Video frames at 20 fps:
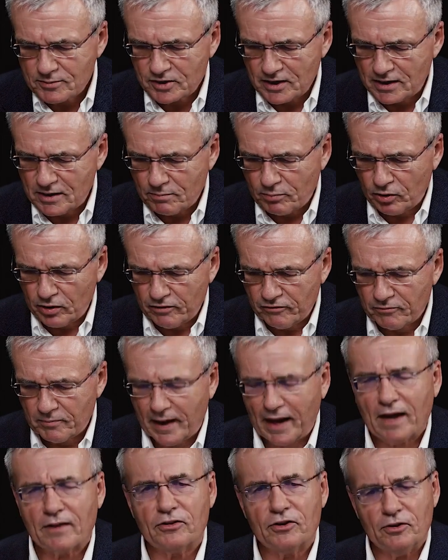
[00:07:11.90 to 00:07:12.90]
in the book of
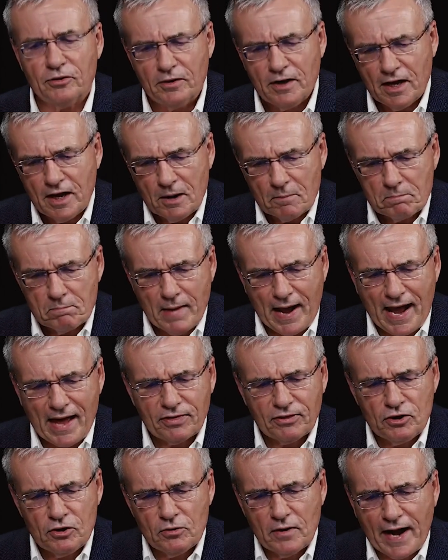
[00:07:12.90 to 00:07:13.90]
Matthew,
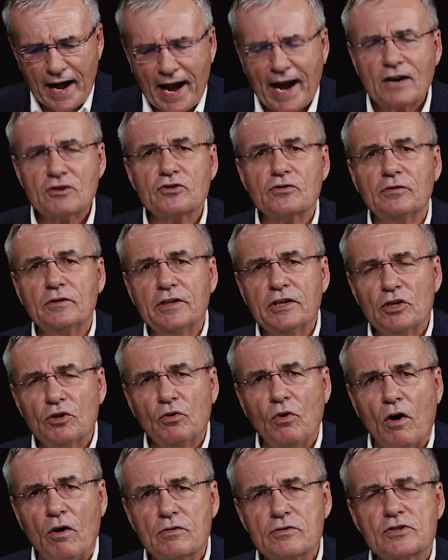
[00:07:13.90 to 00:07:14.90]
Matthew actually
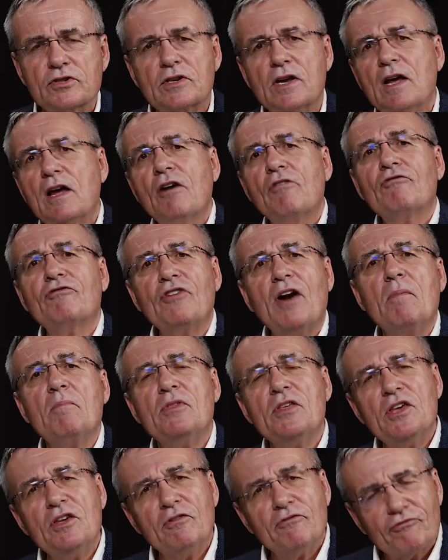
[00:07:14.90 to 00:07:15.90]
quotes from
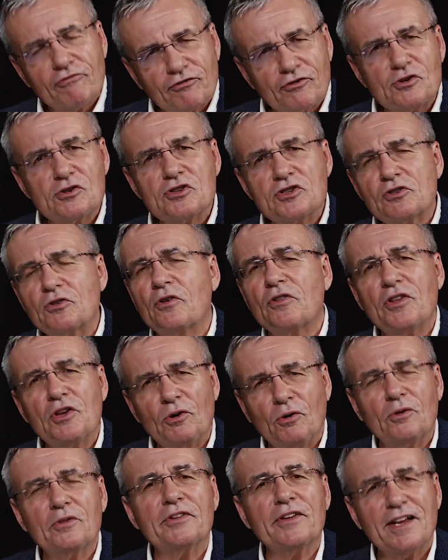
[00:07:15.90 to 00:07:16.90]
the First or the
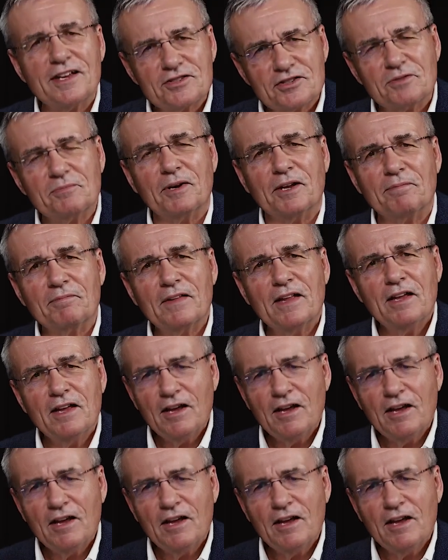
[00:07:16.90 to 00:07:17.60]
Old Testament.